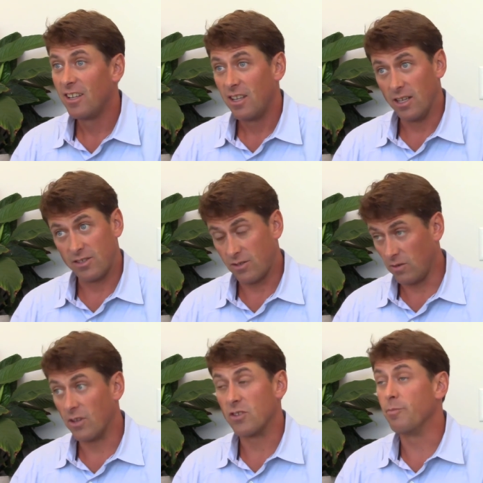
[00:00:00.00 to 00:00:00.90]

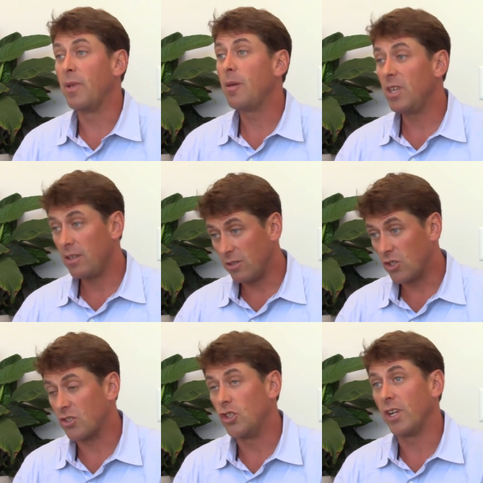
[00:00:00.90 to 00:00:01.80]
There's maybe
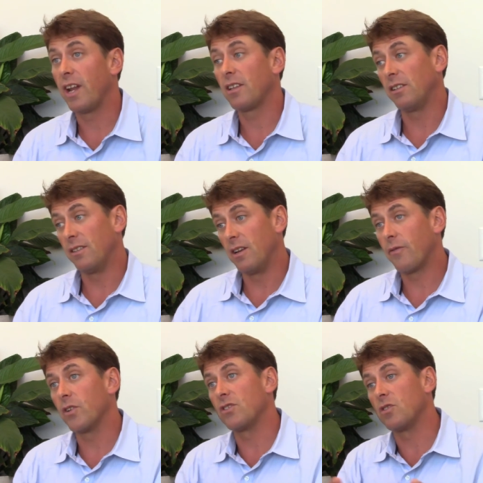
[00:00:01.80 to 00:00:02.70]
just genetically the
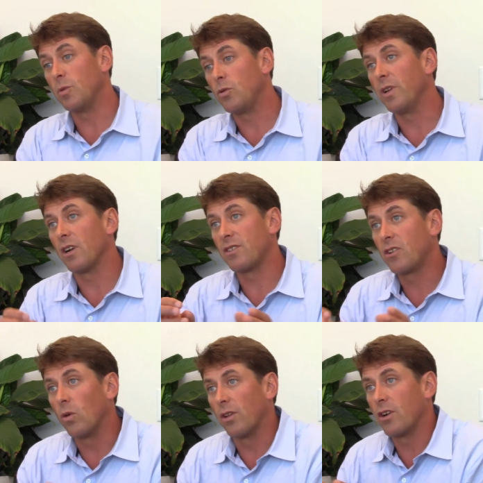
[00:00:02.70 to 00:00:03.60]
differences between our
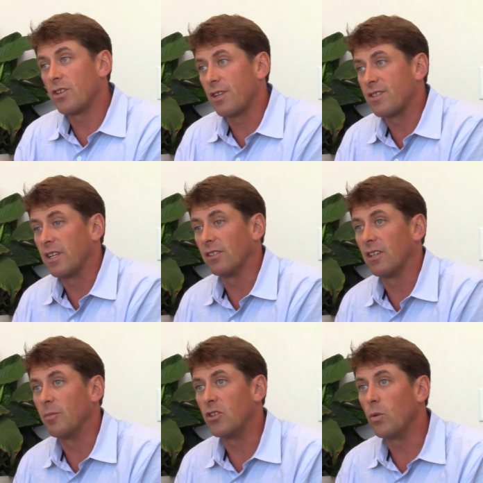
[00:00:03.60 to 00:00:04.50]
cholinergic
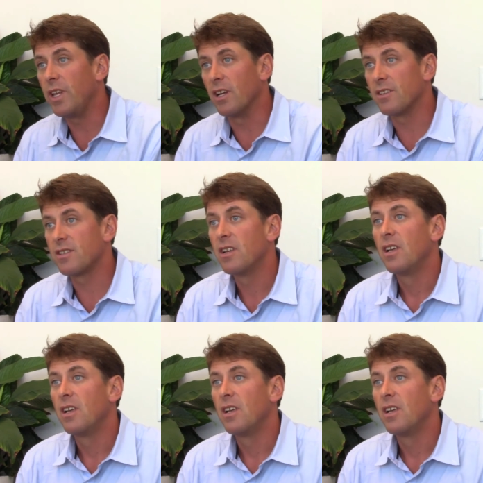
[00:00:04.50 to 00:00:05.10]
signaling between us